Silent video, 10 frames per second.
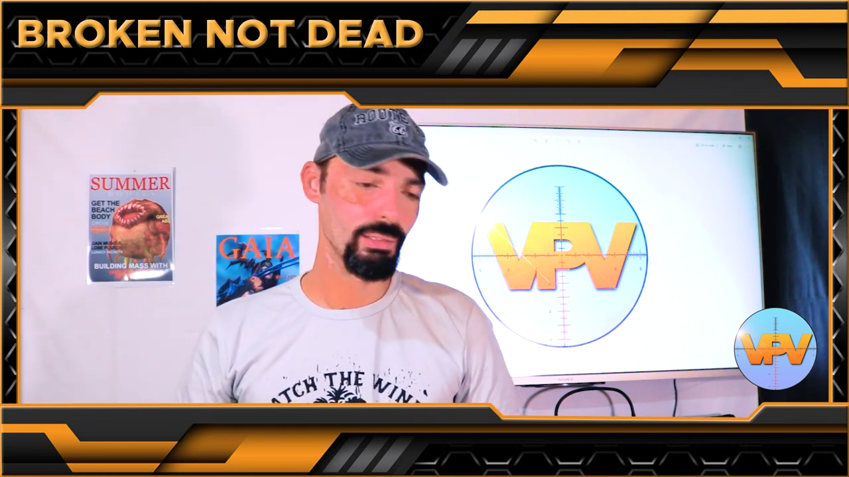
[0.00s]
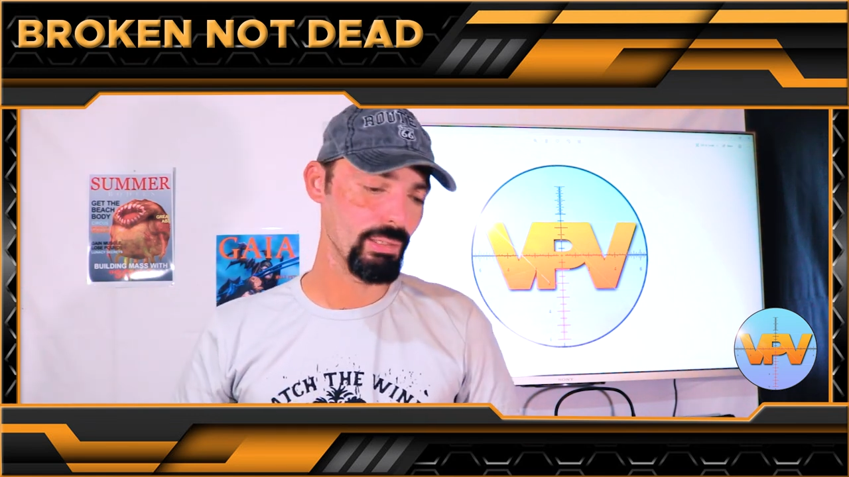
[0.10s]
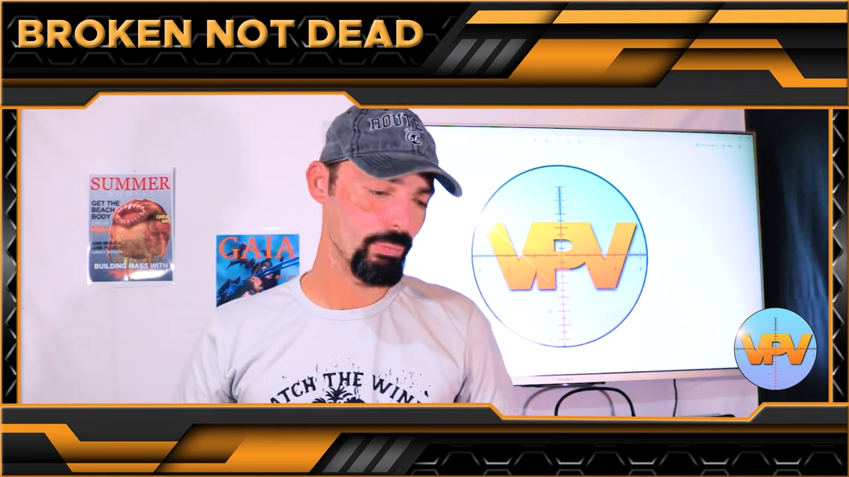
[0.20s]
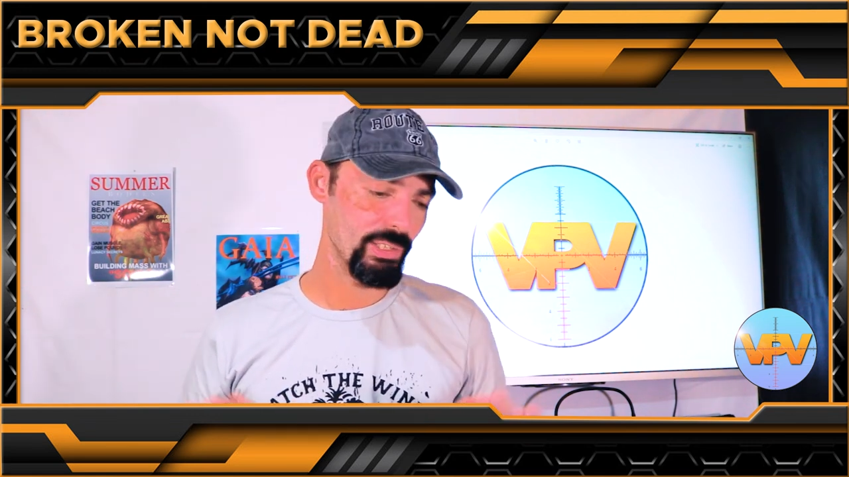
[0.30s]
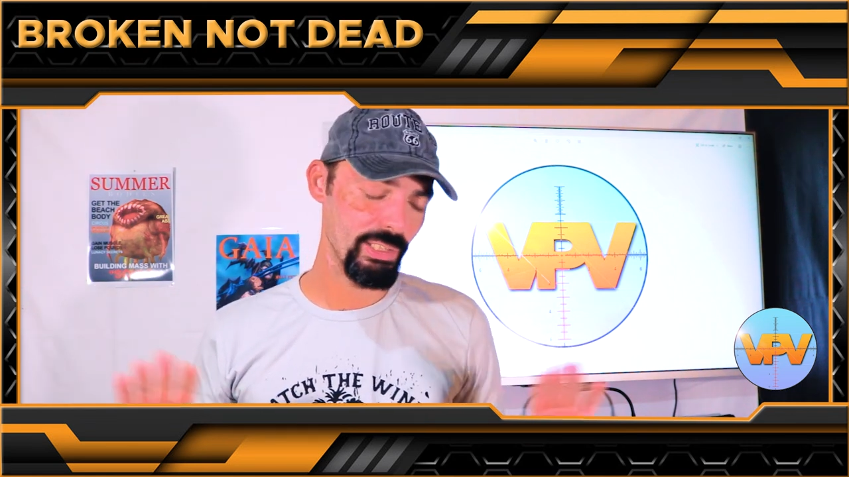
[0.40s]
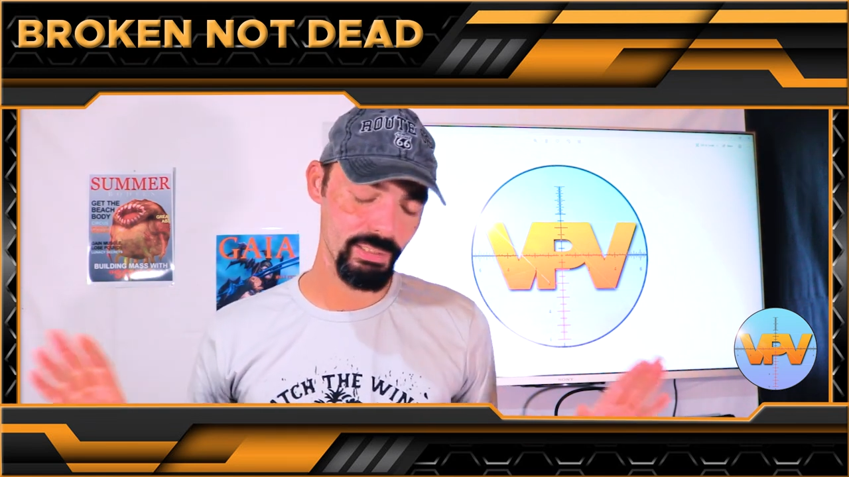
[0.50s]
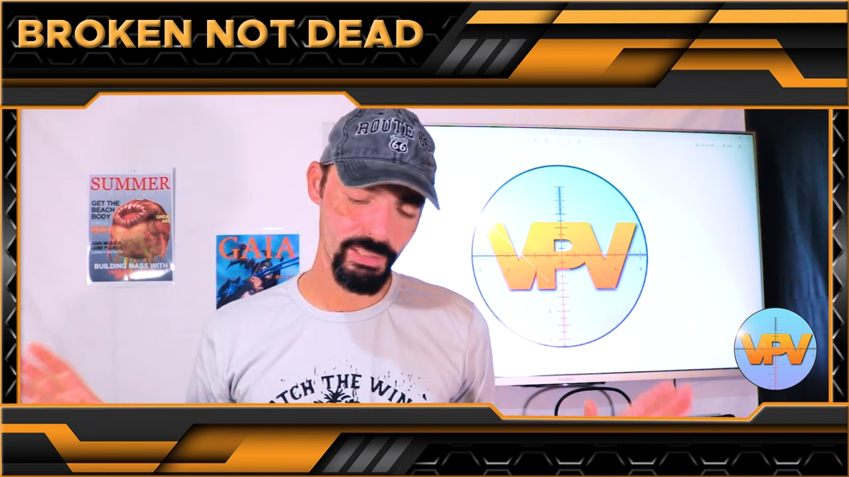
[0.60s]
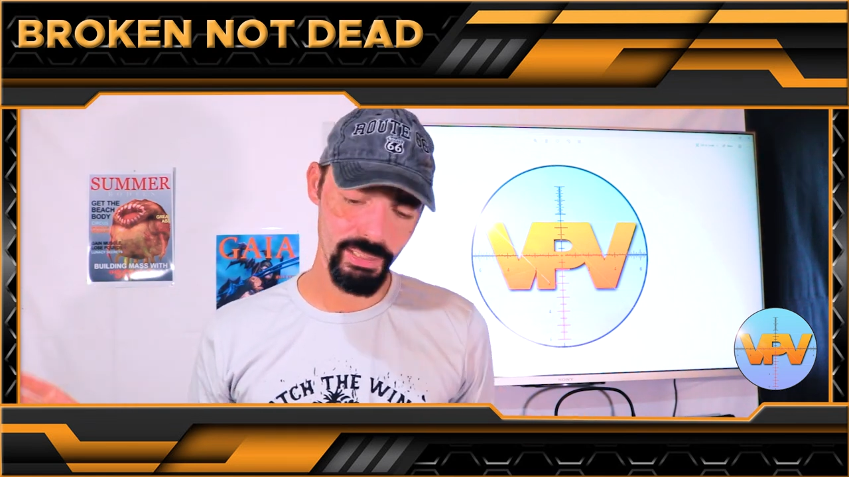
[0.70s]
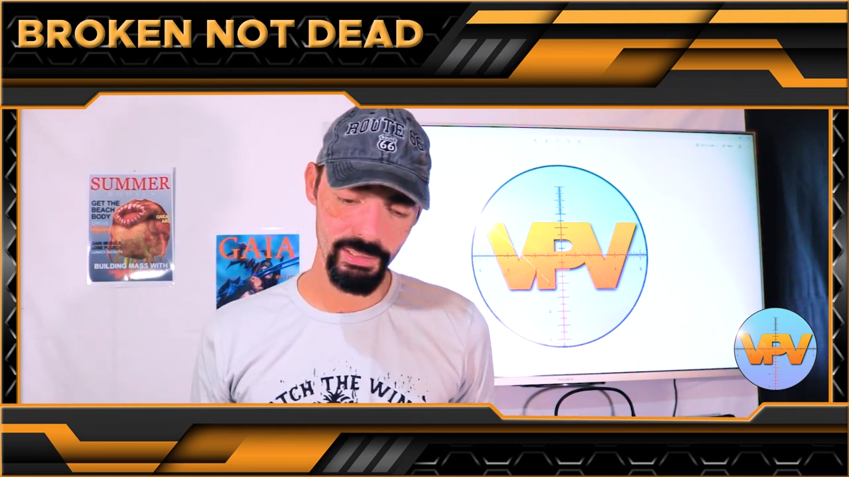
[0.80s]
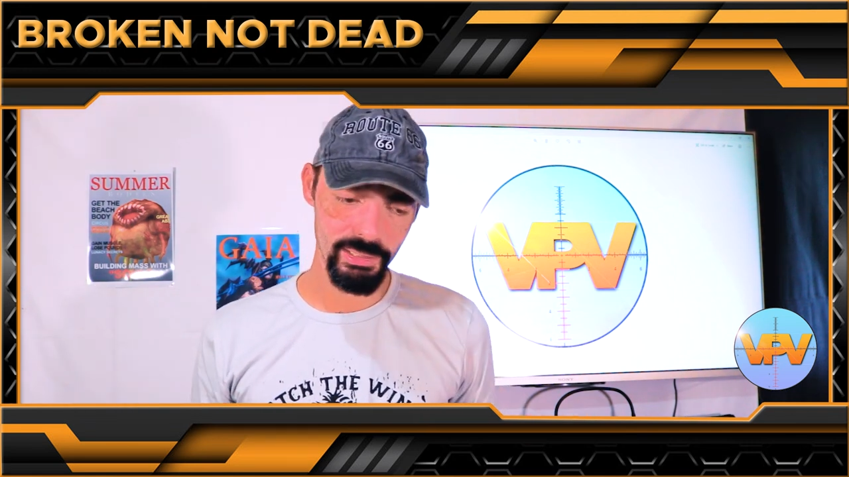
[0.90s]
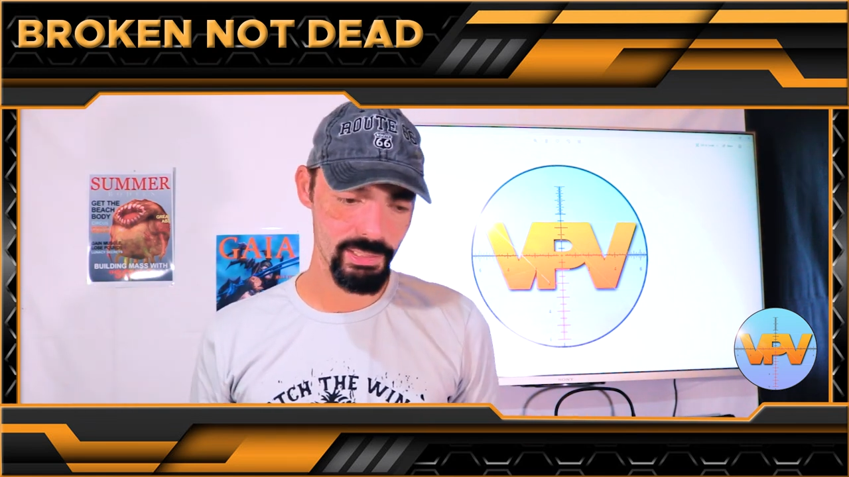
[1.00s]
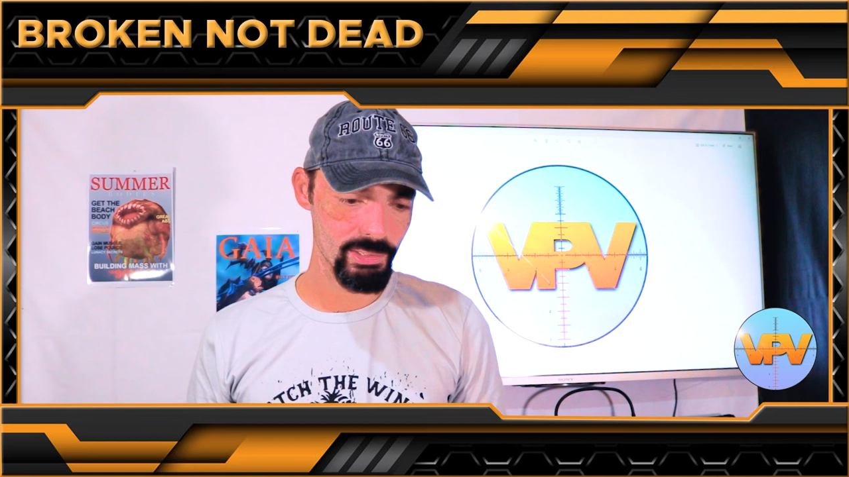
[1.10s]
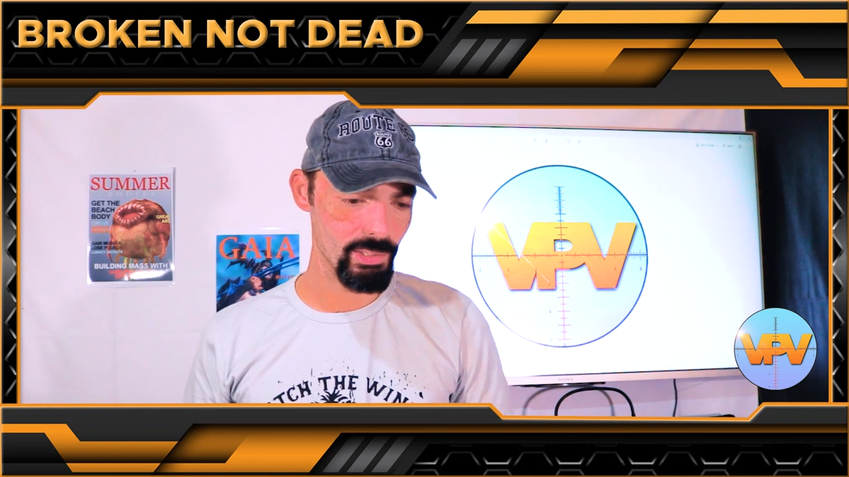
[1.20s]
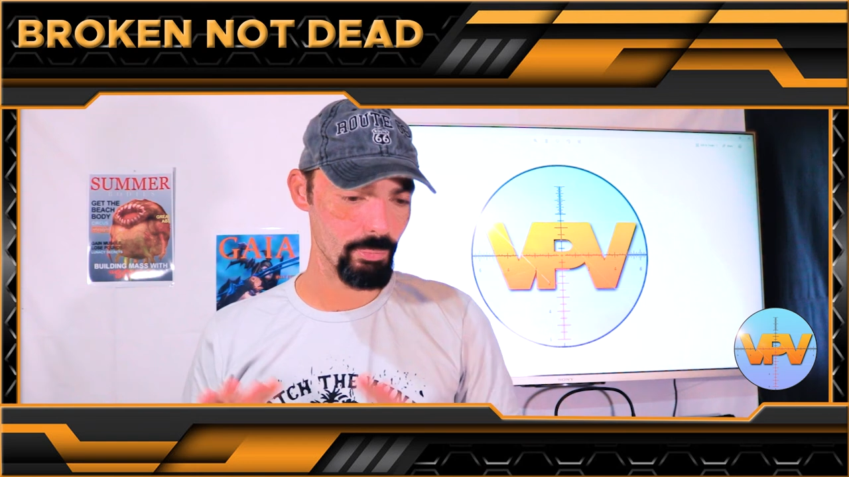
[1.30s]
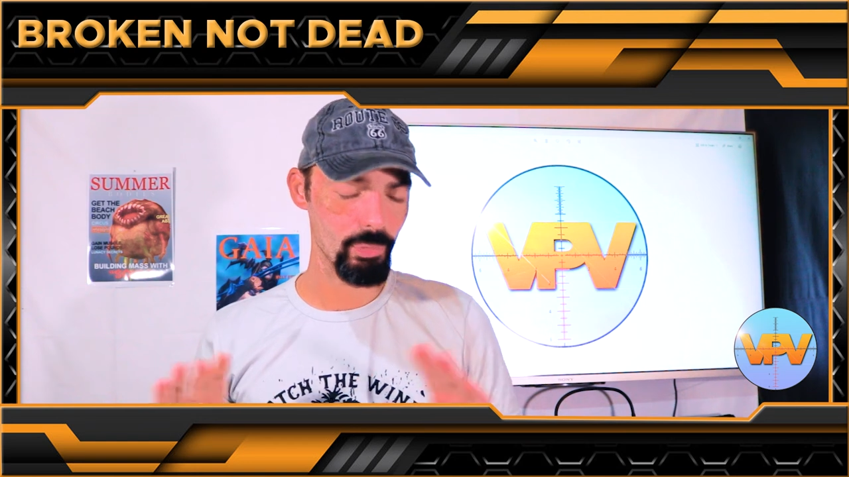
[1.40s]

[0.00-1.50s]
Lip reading: Don't wear anything that's gonna